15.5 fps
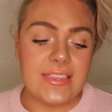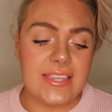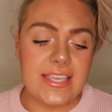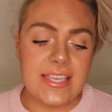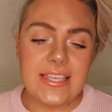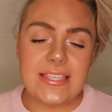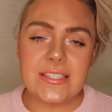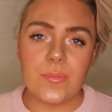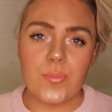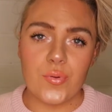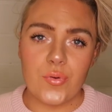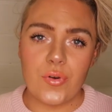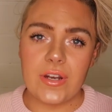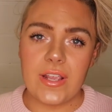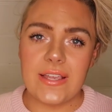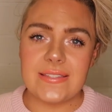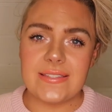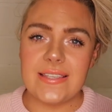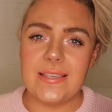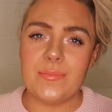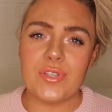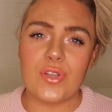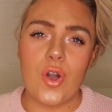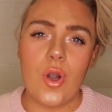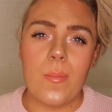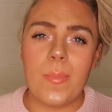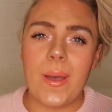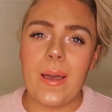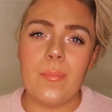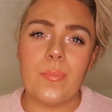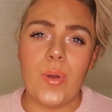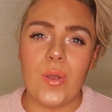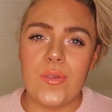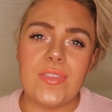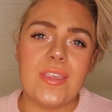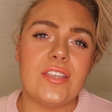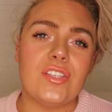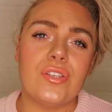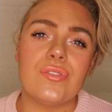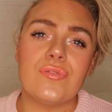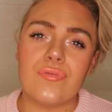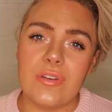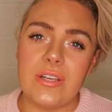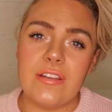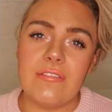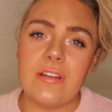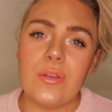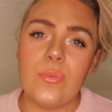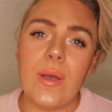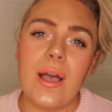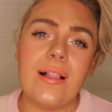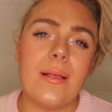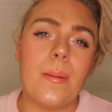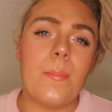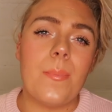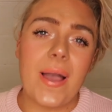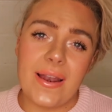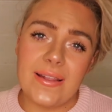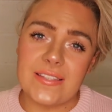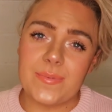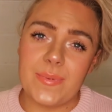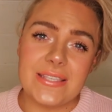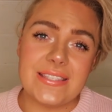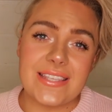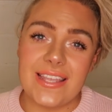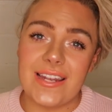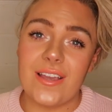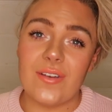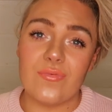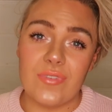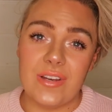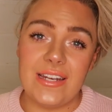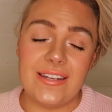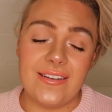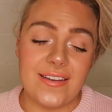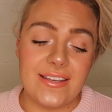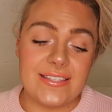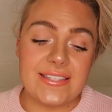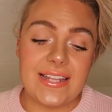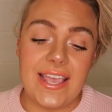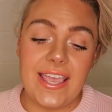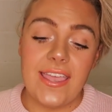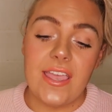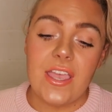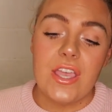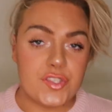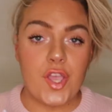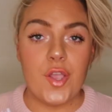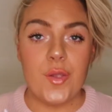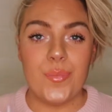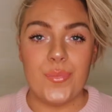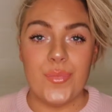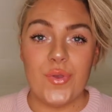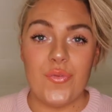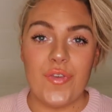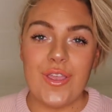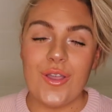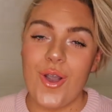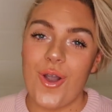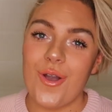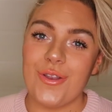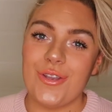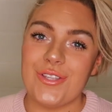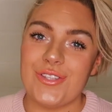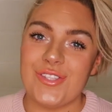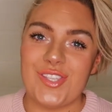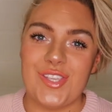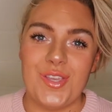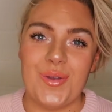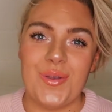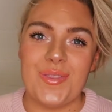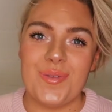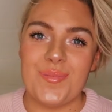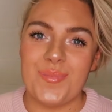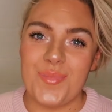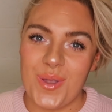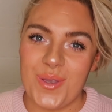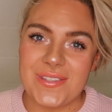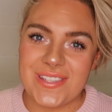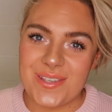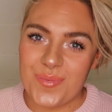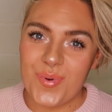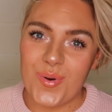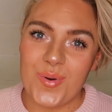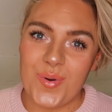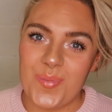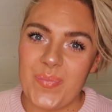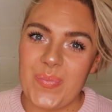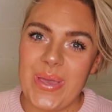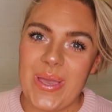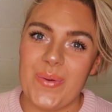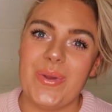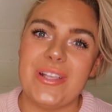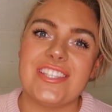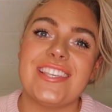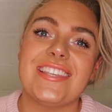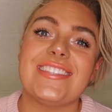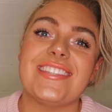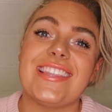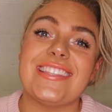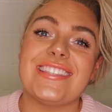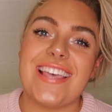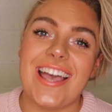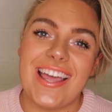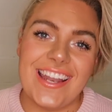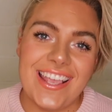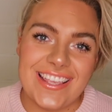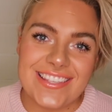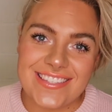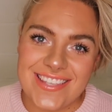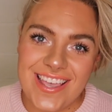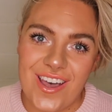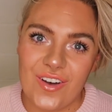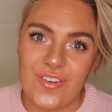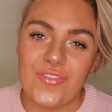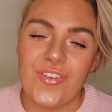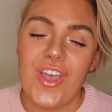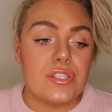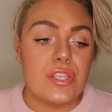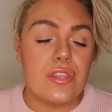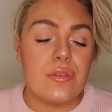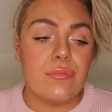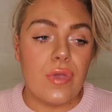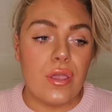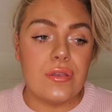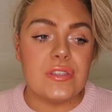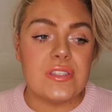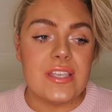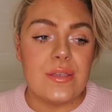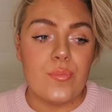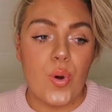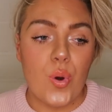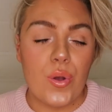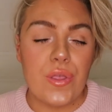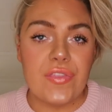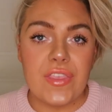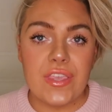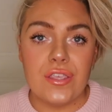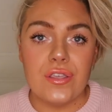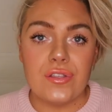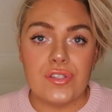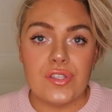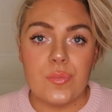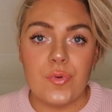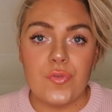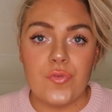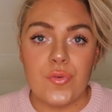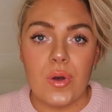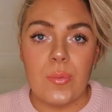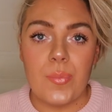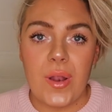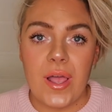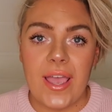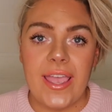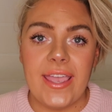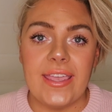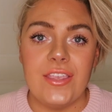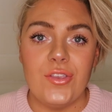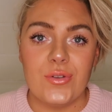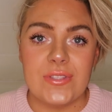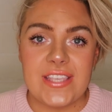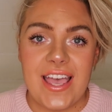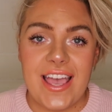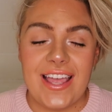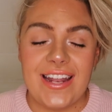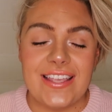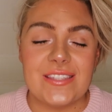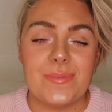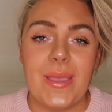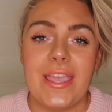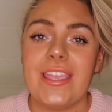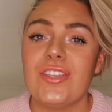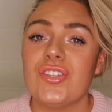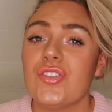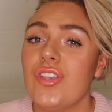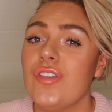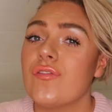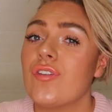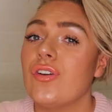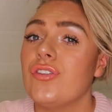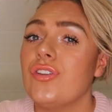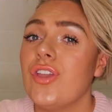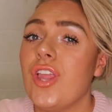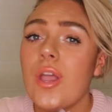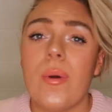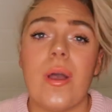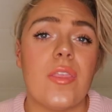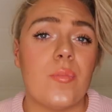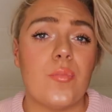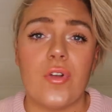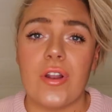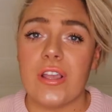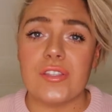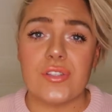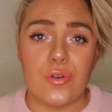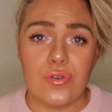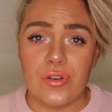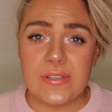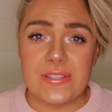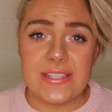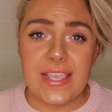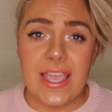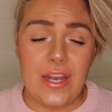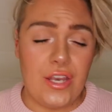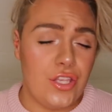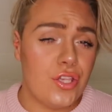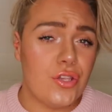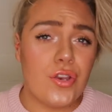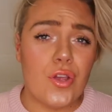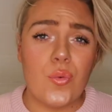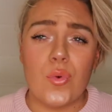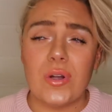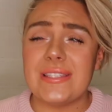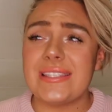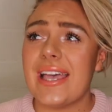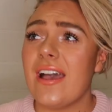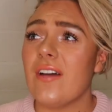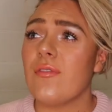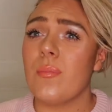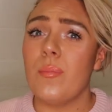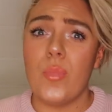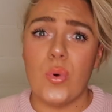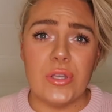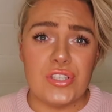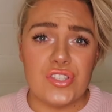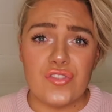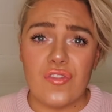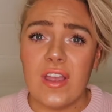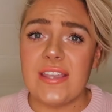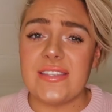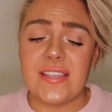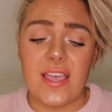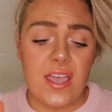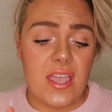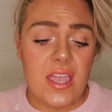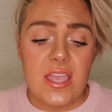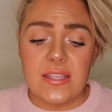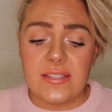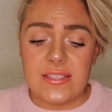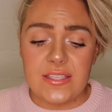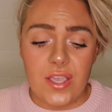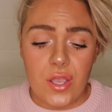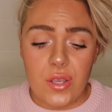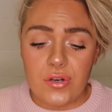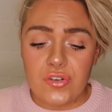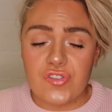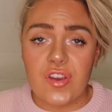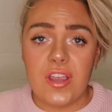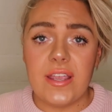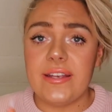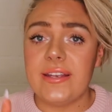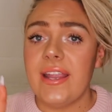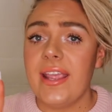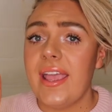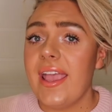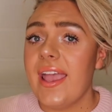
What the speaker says: These products seem to combat both issues really, really well and balance my skin out really nicely. So moving on to the most important bit, which is the tan itself. So the most important thing you do before applying your tan is making sure you've got no other products on your skin. You don't want to have moisturizer, deodorant,